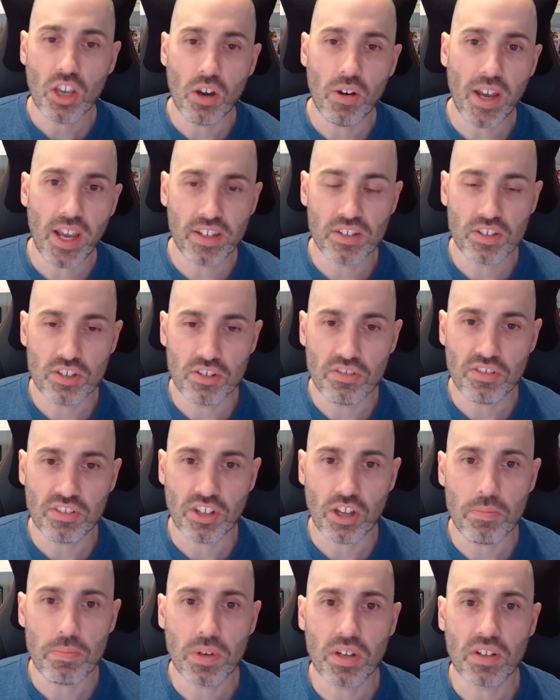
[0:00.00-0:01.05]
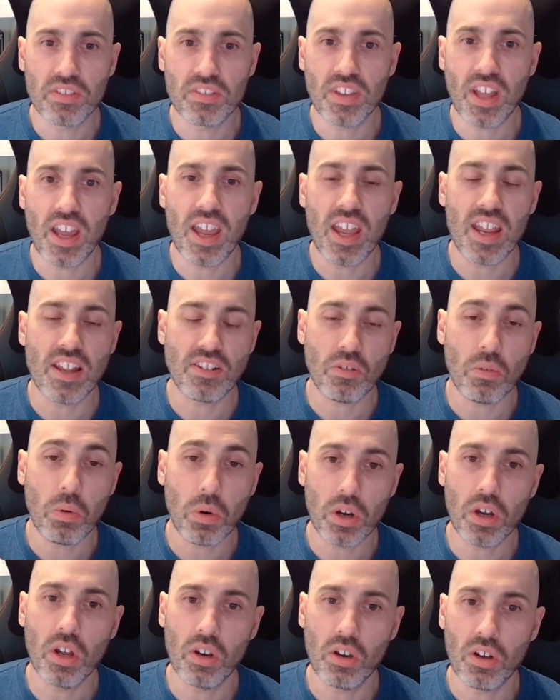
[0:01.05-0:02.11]
ahead and do so, because there is
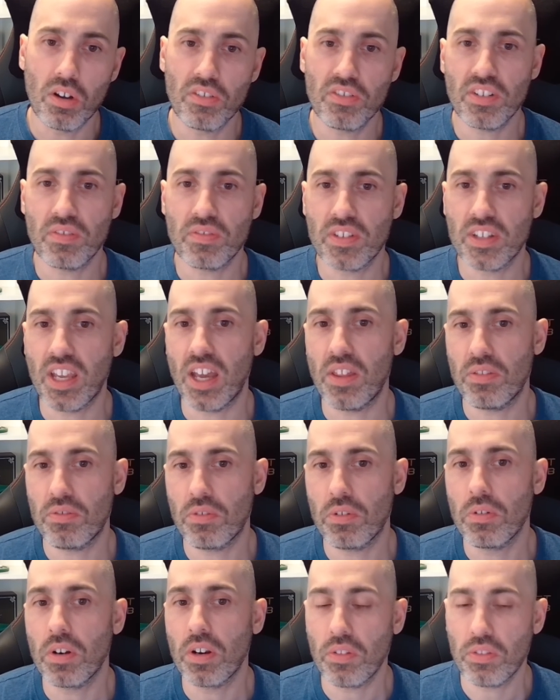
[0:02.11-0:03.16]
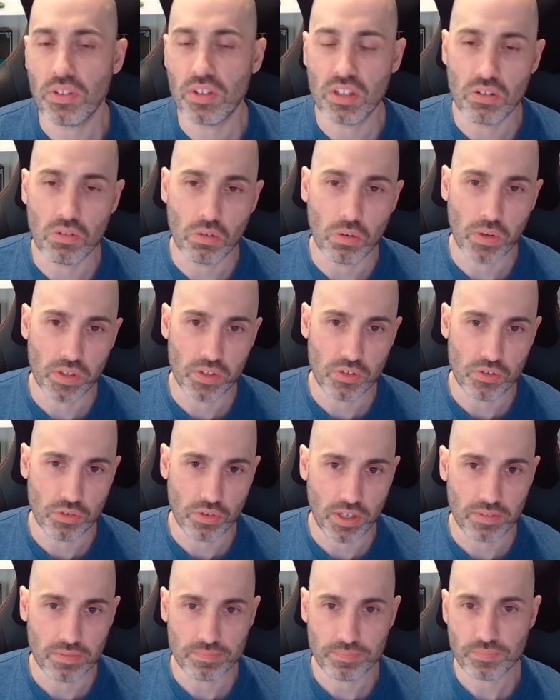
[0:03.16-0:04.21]
quite a lot of stuff to get through, and I think you'll quite enjoy
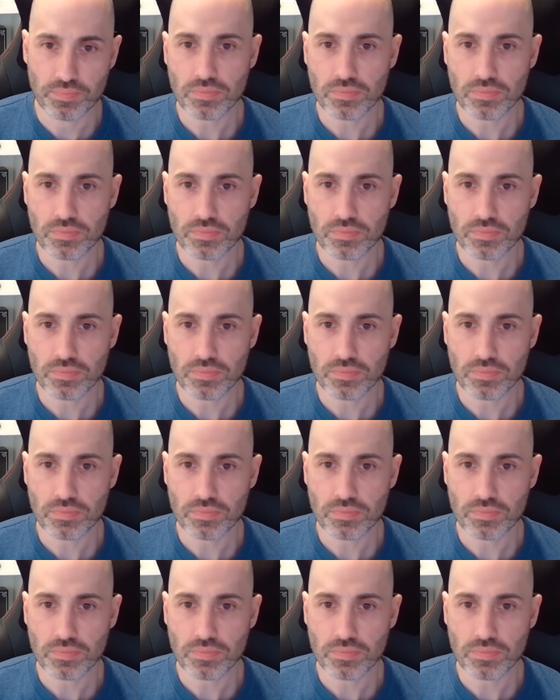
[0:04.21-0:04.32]
it.